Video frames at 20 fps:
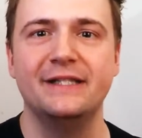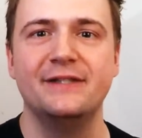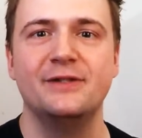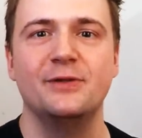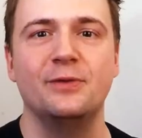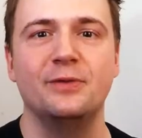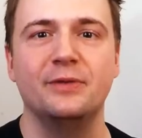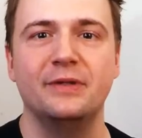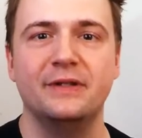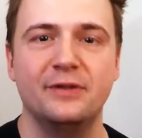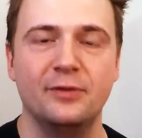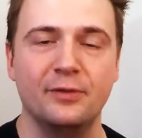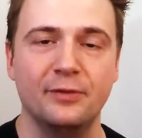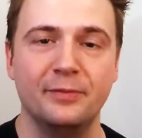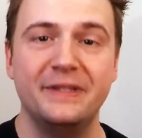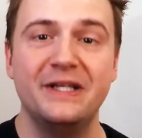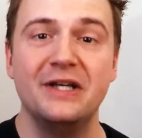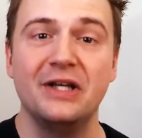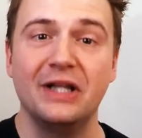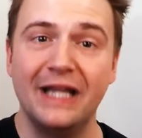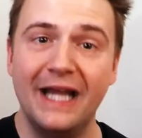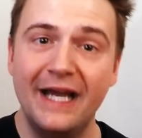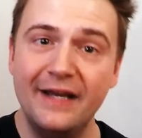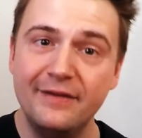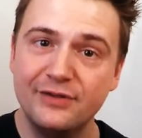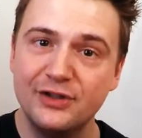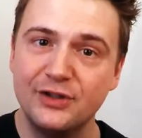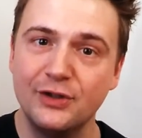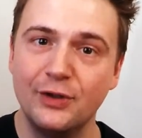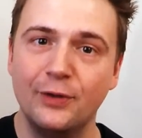So there will be a
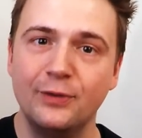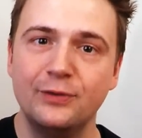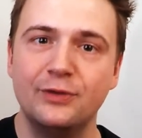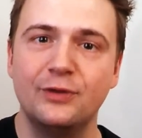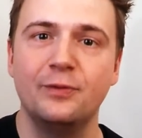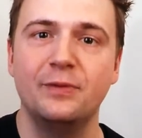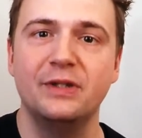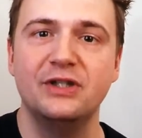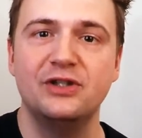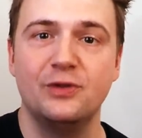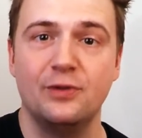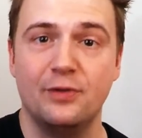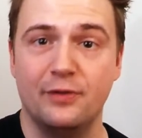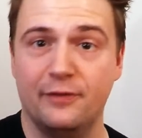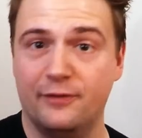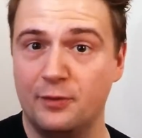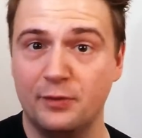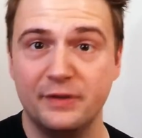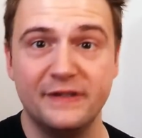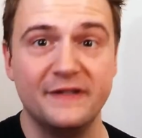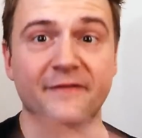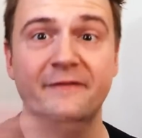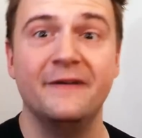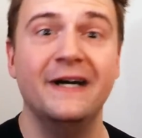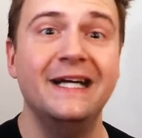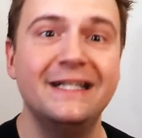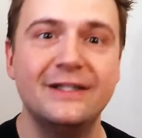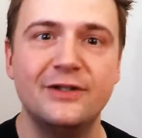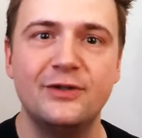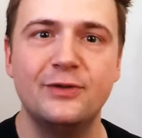live show to which you're of course
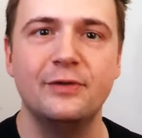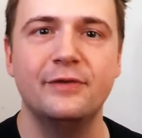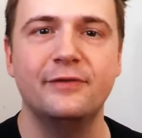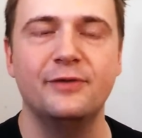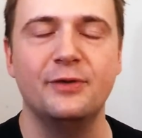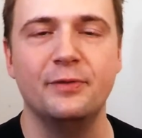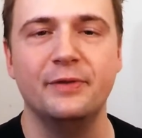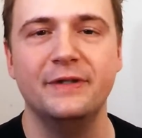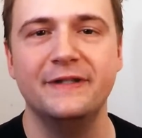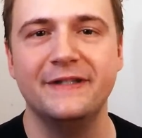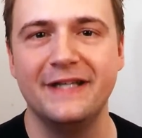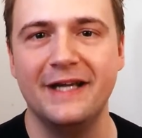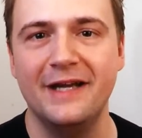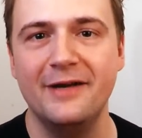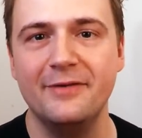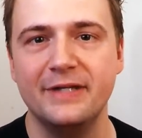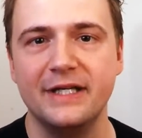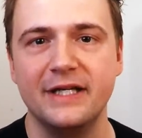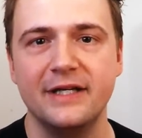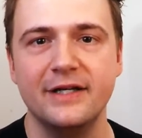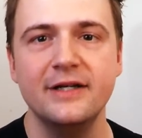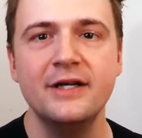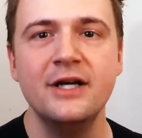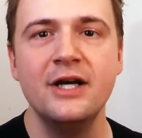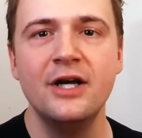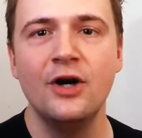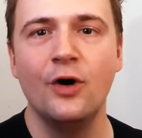invited to if you're in the area,